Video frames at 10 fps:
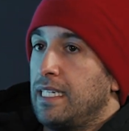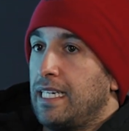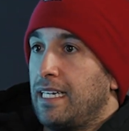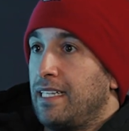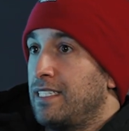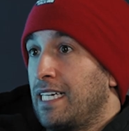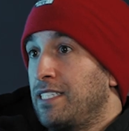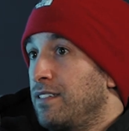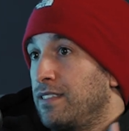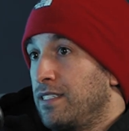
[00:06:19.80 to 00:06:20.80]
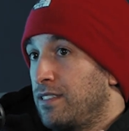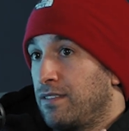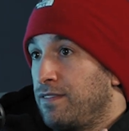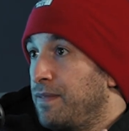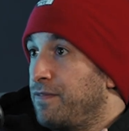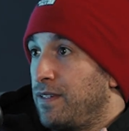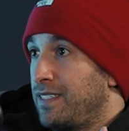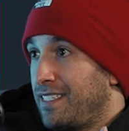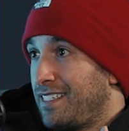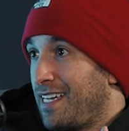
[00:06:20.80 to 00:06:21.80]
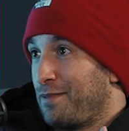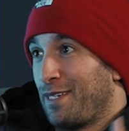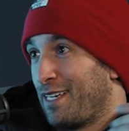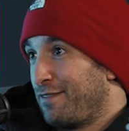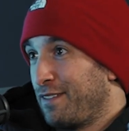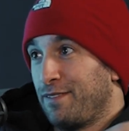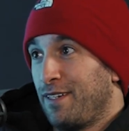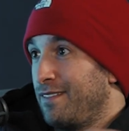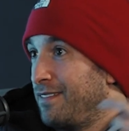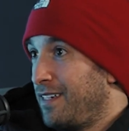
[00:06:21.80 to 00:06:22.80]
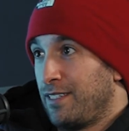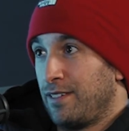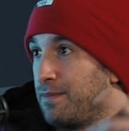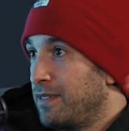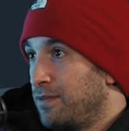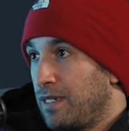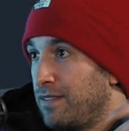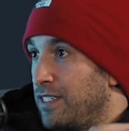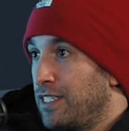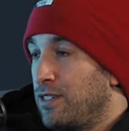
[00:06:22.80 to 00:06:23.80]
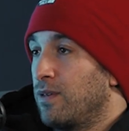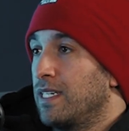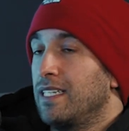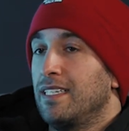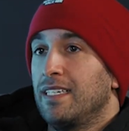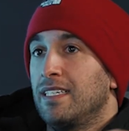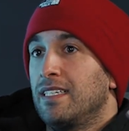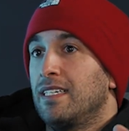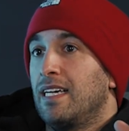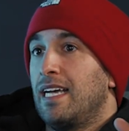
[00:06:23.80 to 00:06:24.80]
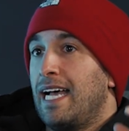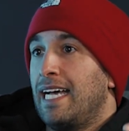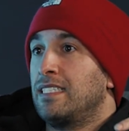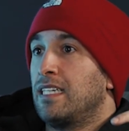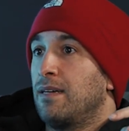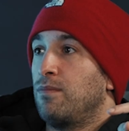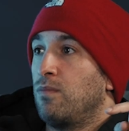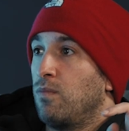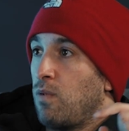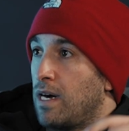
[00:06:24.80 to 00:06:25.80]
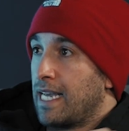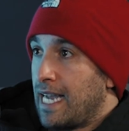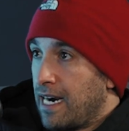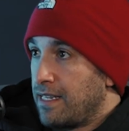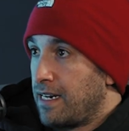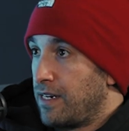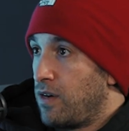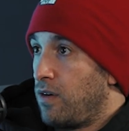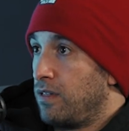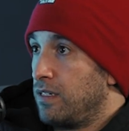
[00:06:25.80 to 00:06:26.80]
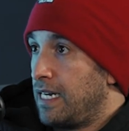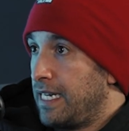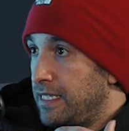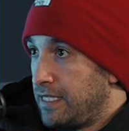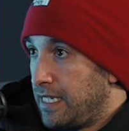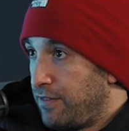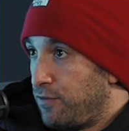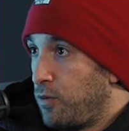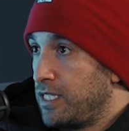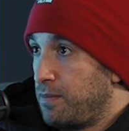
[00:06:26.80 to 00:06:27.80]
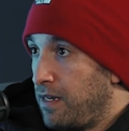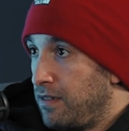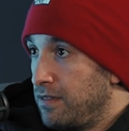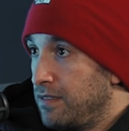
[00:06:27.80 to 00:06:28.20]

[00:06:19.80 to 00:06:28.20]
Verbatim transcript: And these are flip phones at the time. So I get a flip phone, unknown number, whatever, ignore it. As I'm walking out of the dining hall, I see I have a voicemail.